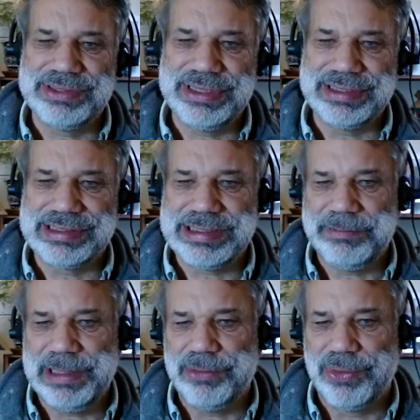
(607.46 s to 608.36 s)
you can see
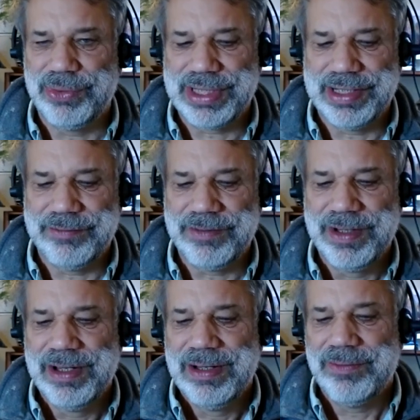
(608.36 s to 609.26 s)
people kind of
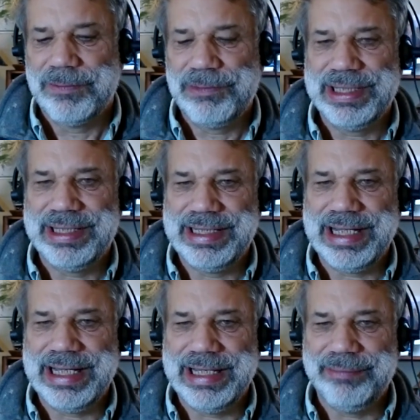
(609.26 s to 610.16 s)
will play a
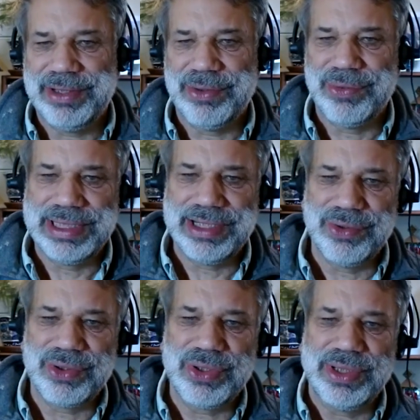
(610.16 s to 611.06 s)
game, where they
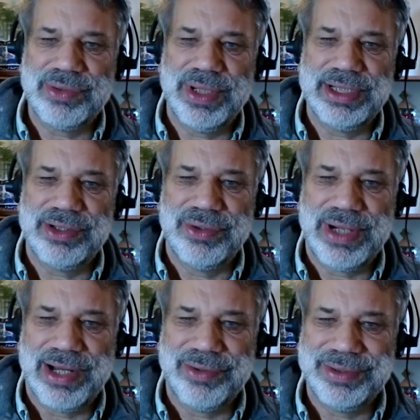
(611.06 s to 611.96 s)
don't quite go
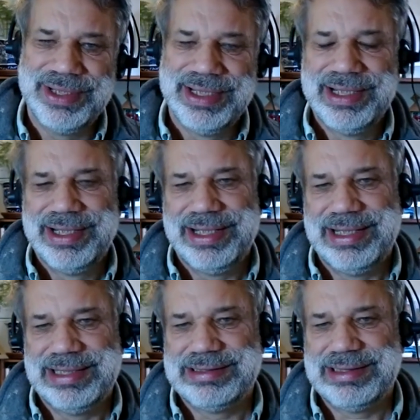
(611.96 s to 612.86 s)
out
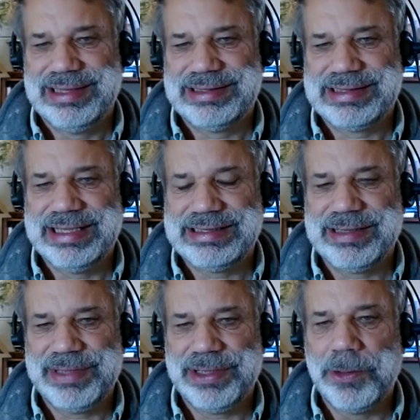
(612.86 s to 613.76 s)
and say
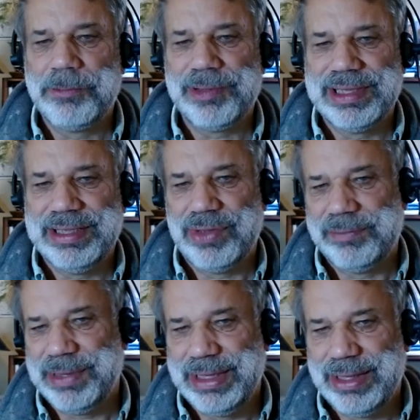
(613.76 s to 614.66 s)
something openly when
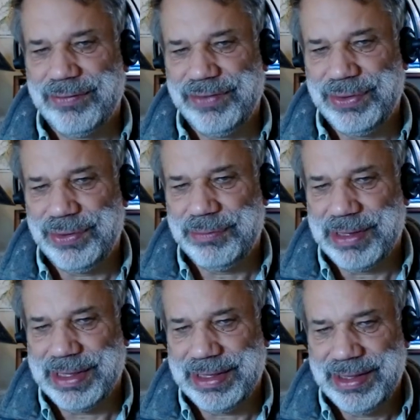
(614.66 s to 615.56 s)
being interviewed
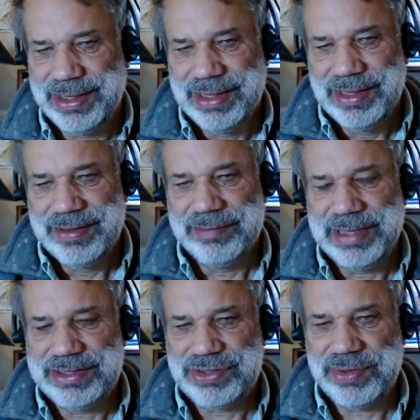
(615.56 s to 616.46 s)
by the
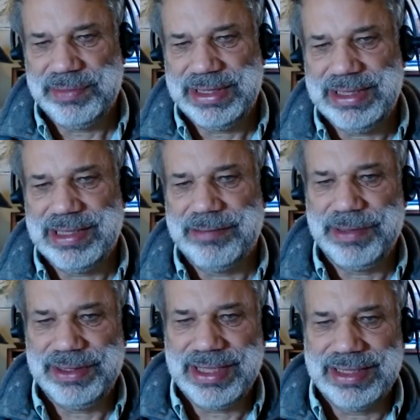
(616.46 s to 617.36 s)
mainstream media,
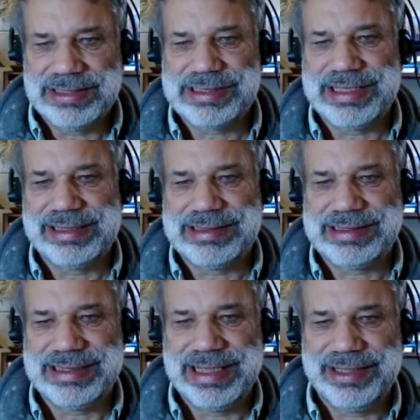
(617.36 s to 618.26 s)
but you kind of
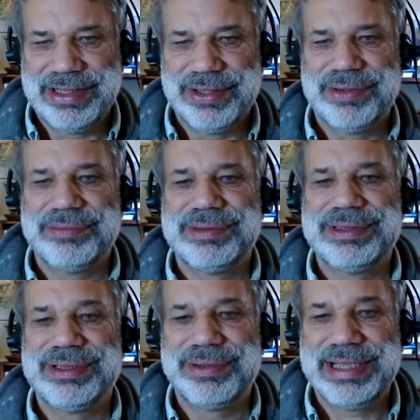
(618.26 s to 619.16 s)
sense that they're
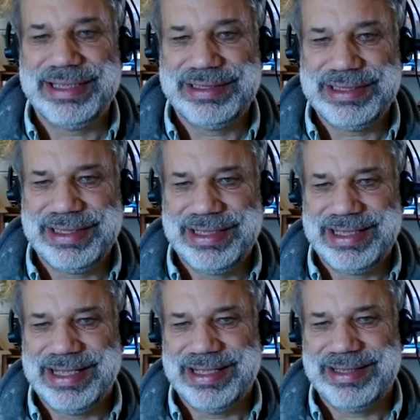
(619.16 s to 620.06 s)
hinting
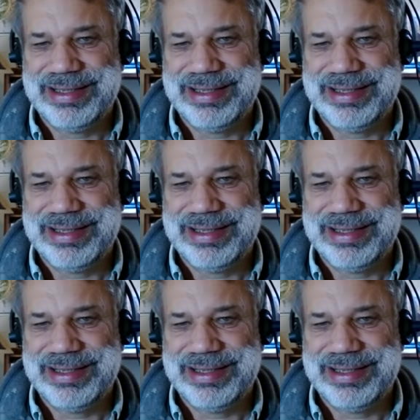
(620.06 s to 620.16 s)
at